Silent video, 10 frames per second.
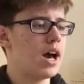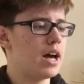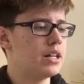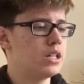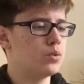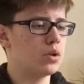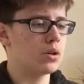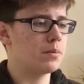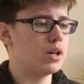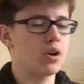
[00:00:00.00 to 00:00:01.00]
and you want
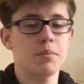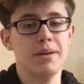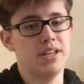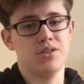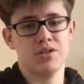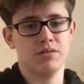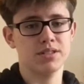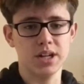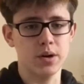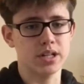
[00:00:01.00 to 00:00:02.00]
to be on a beach,
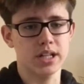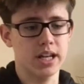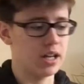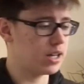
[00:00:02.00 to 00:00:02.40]
seriously,